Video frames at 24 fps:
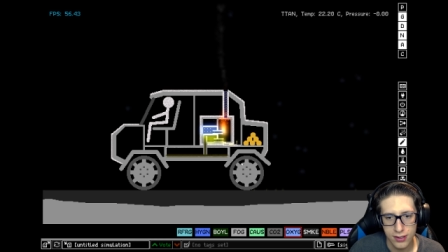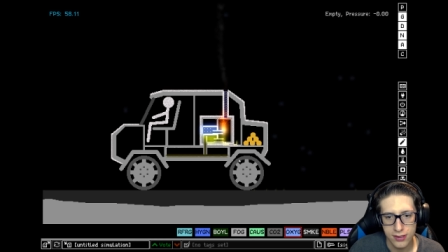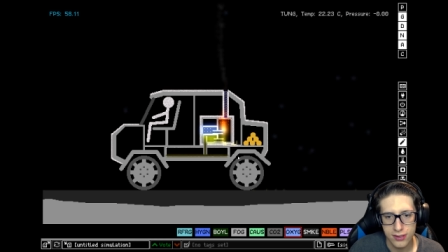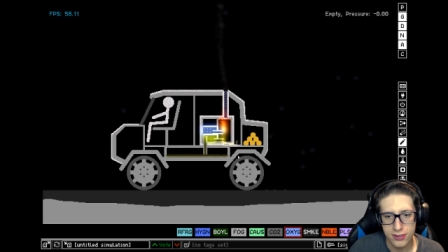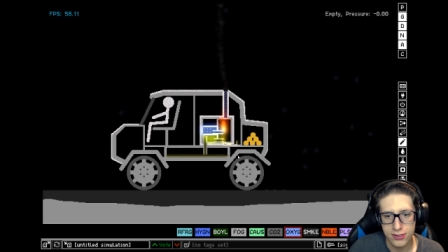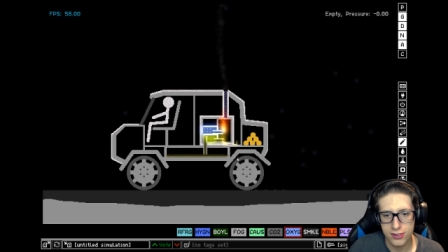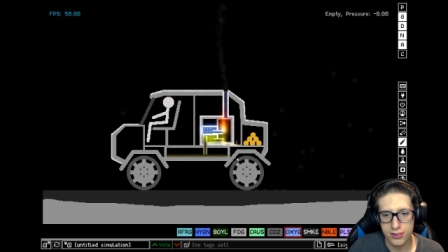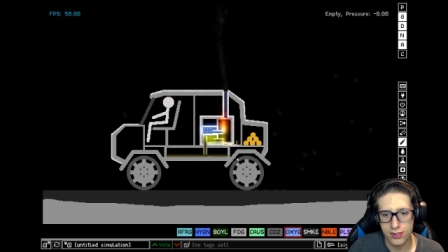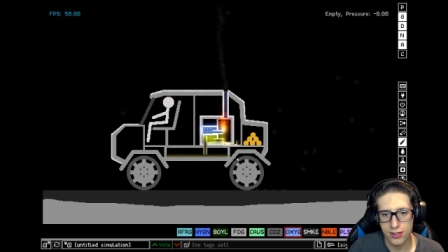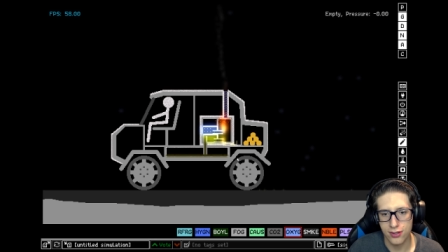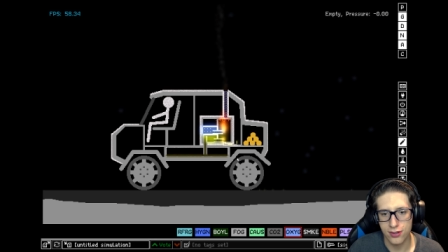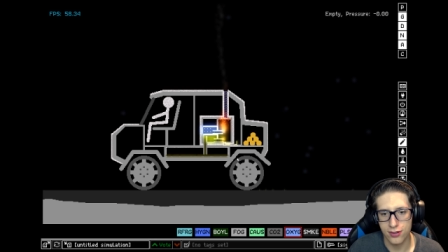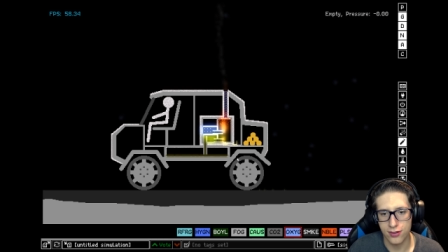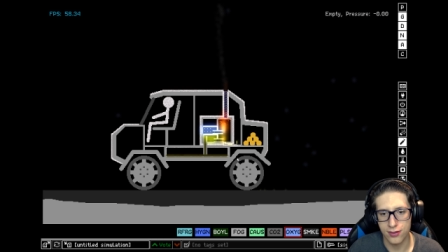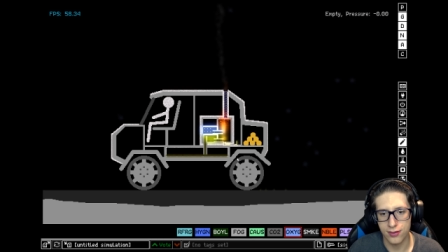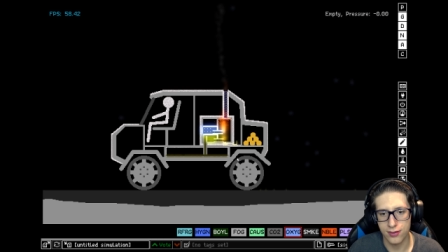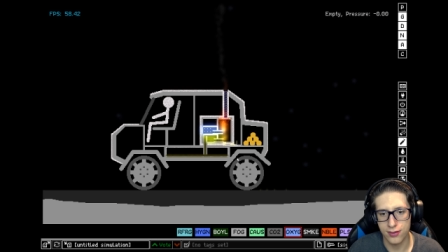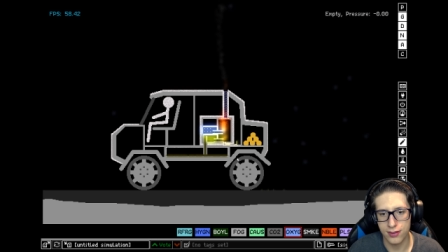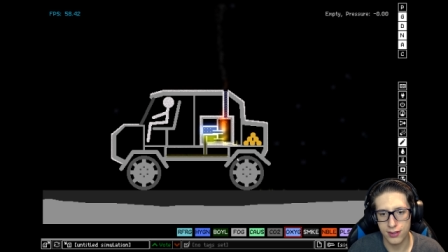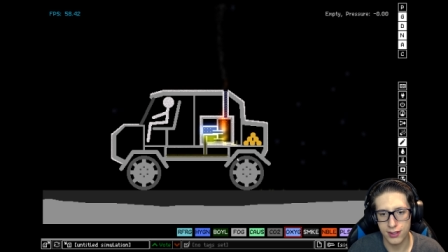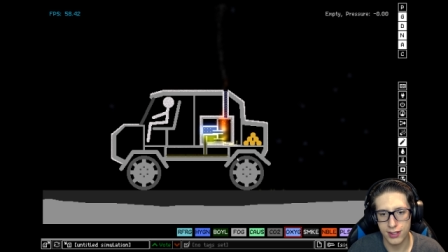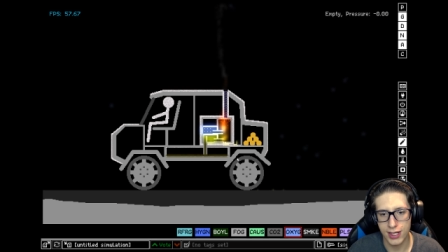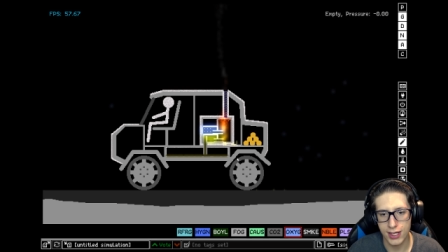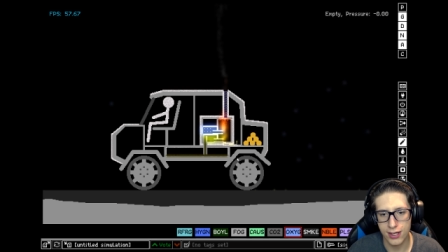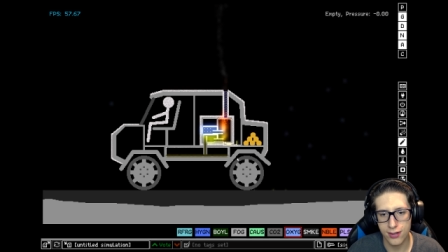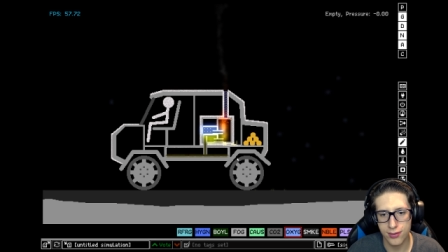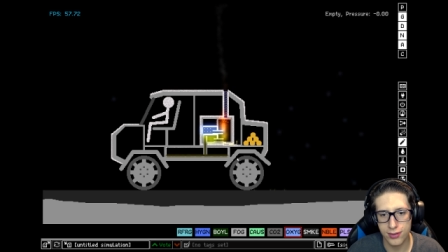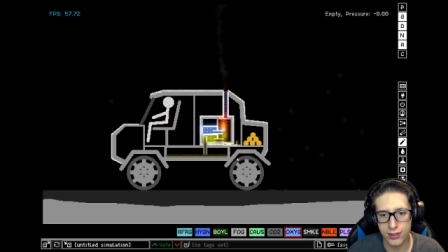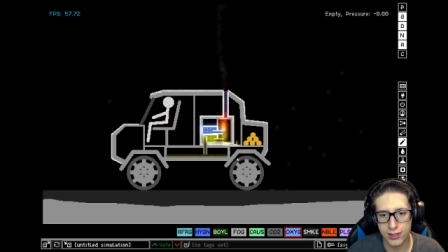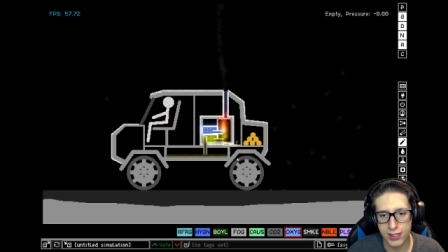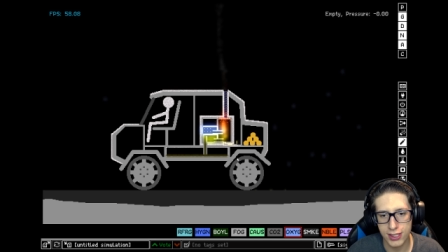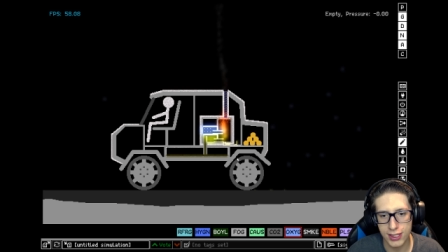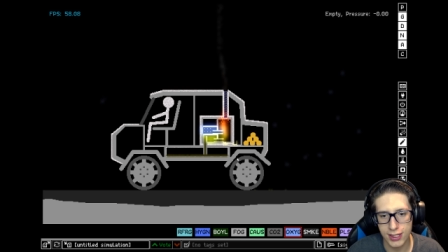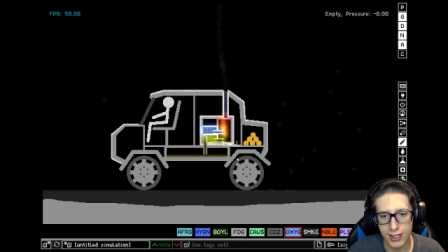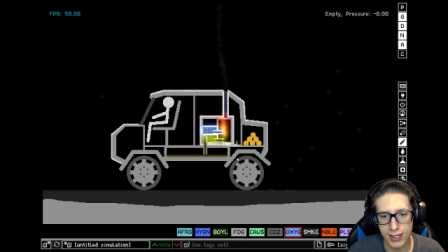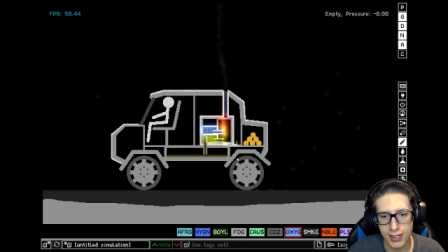So now with
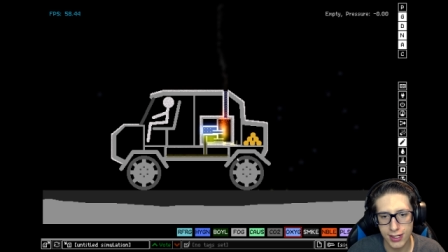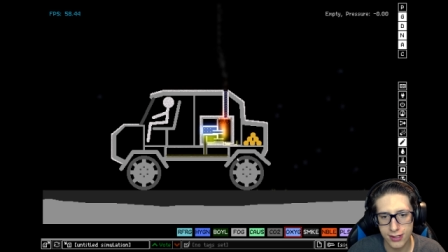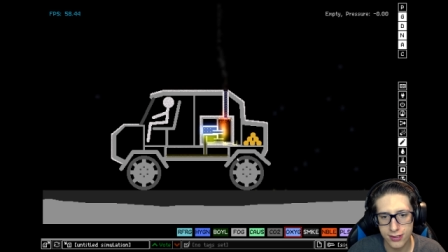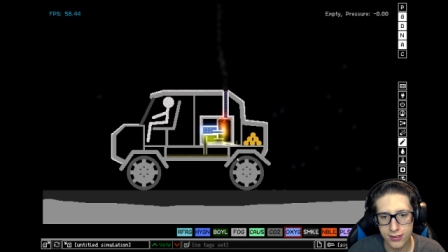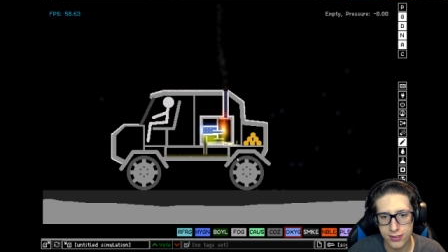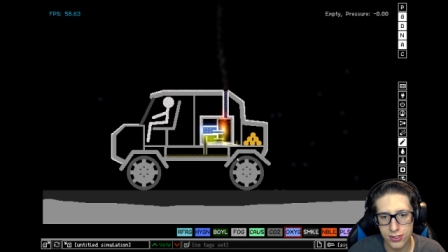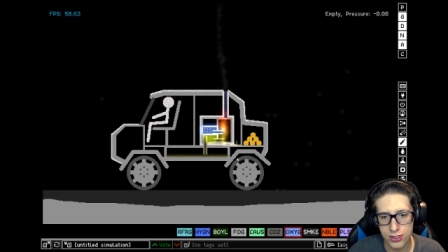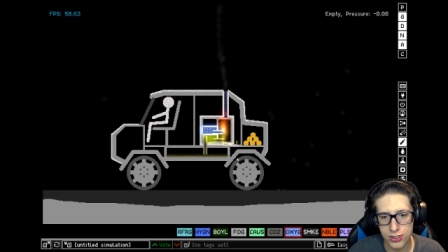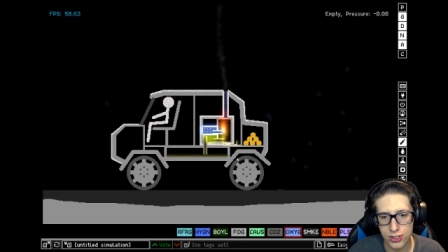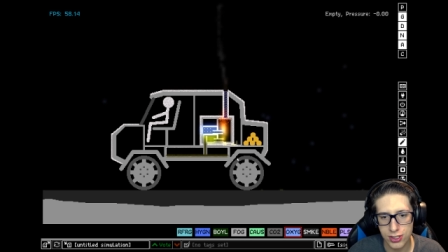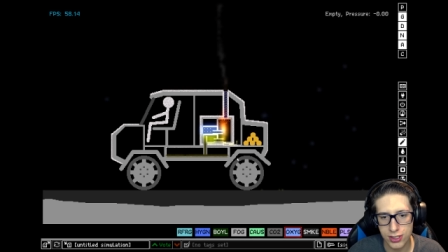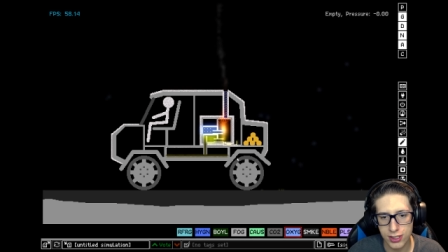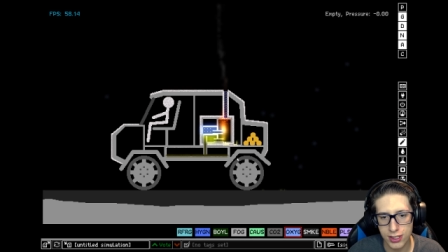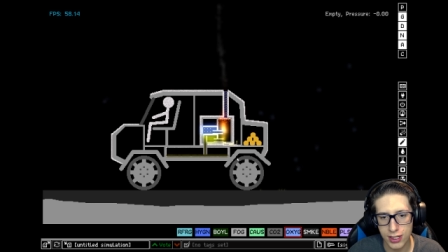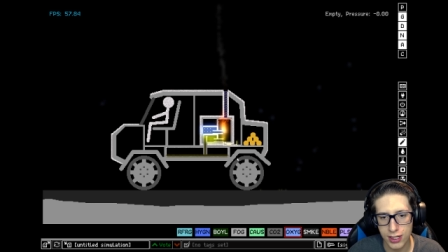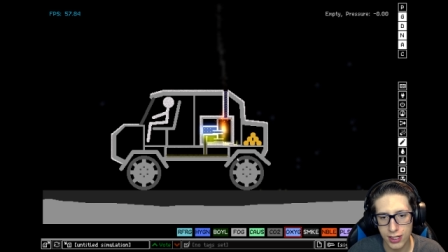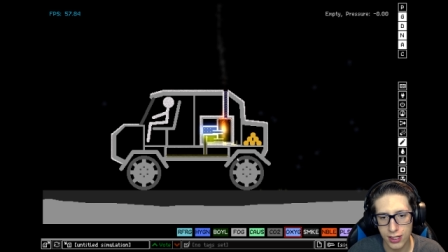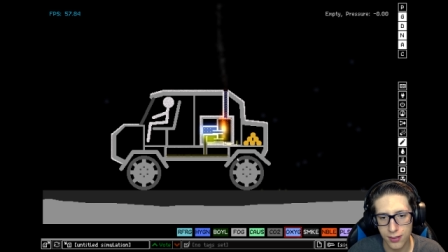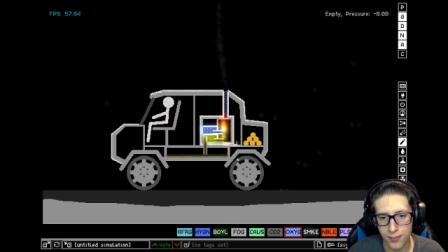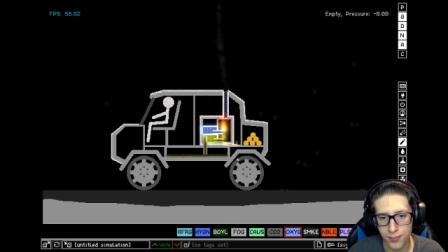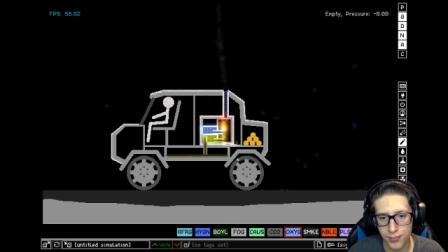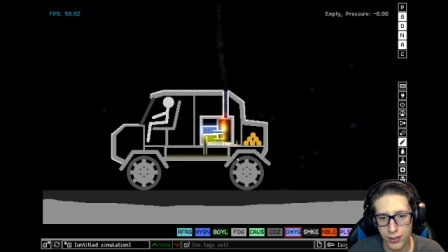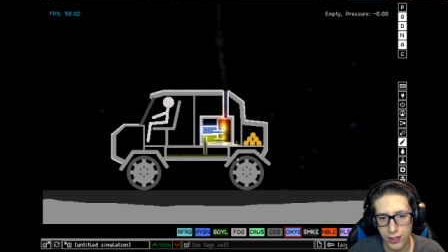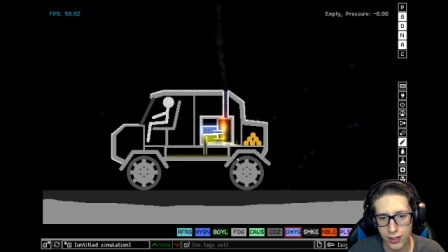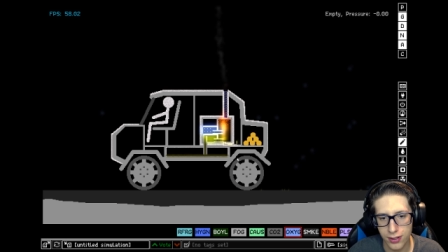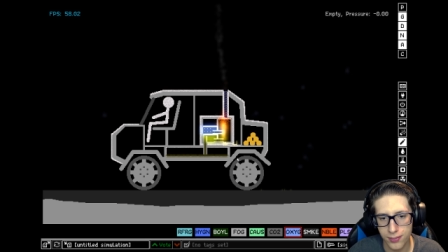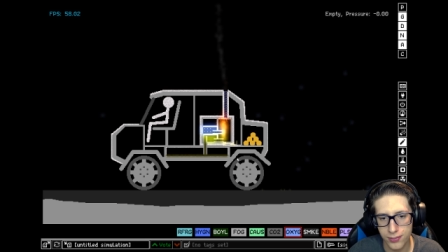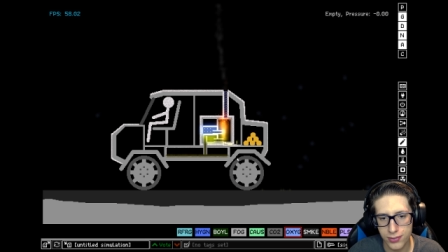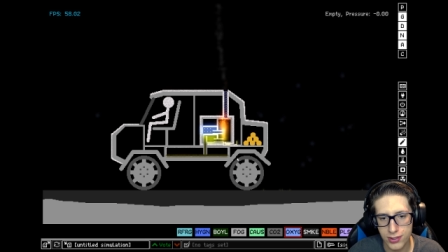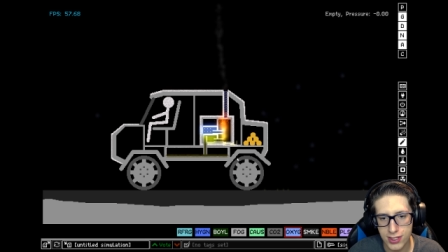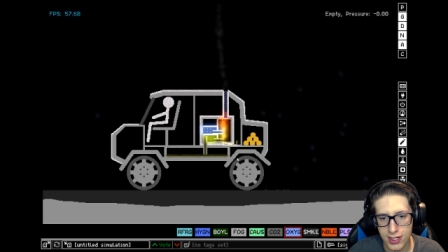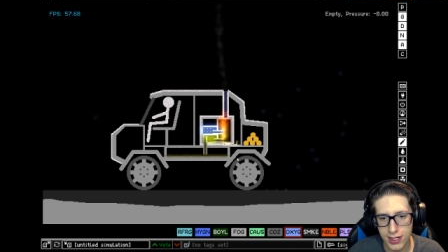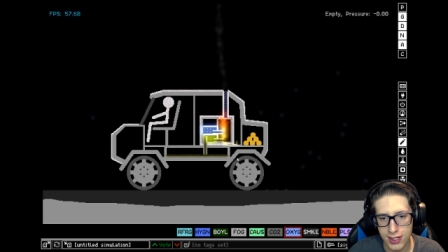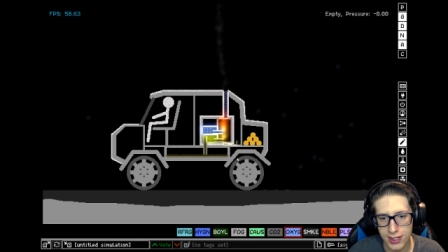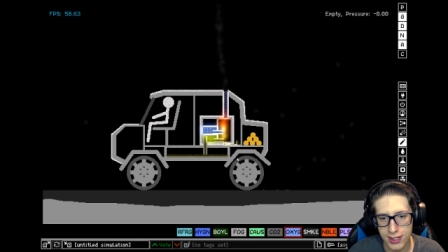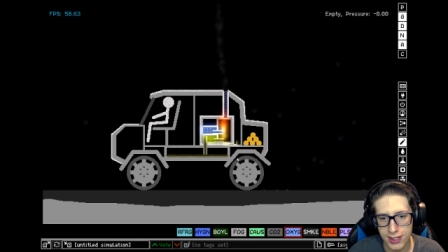the oxygen getting
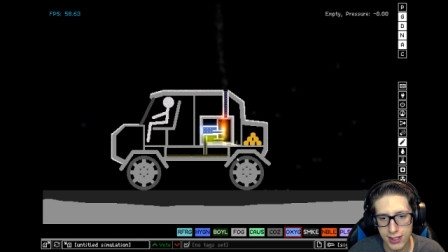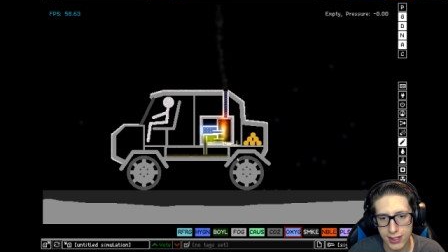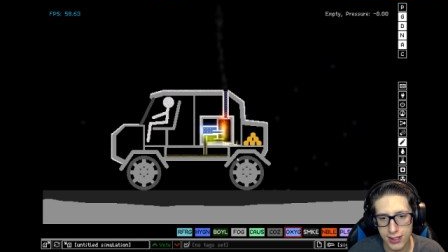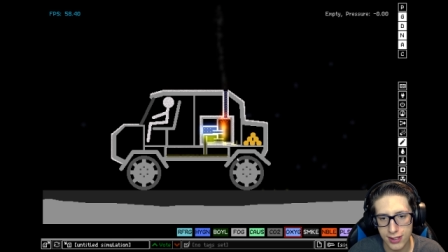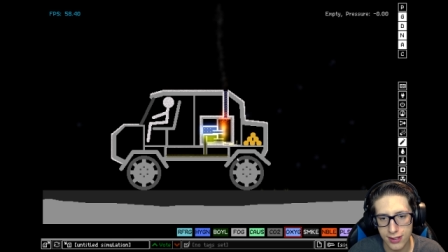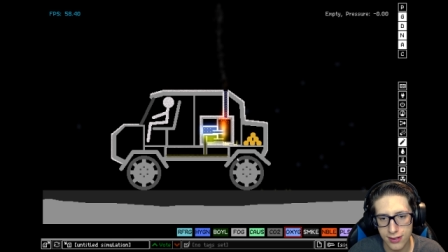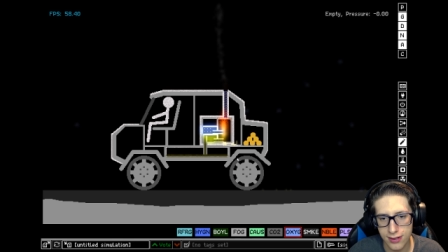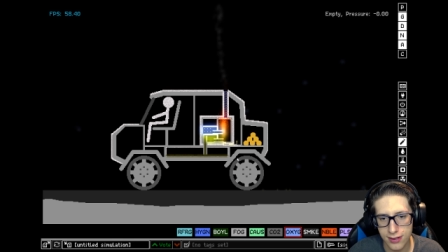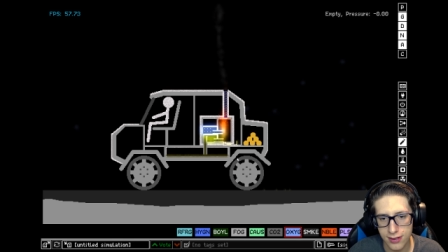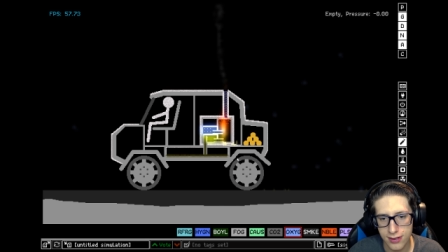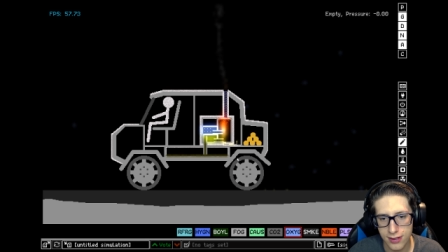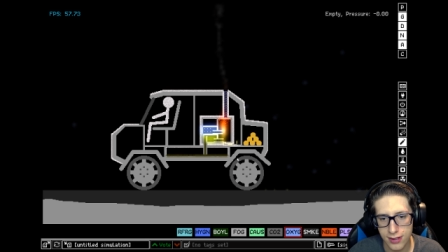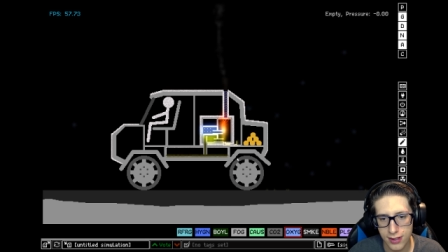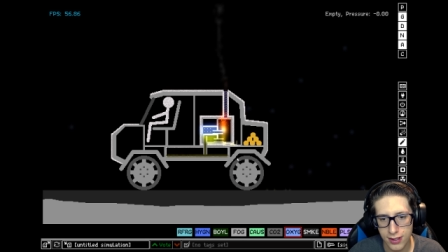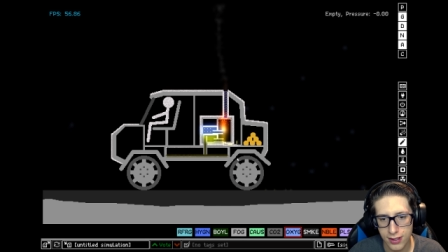pumped in,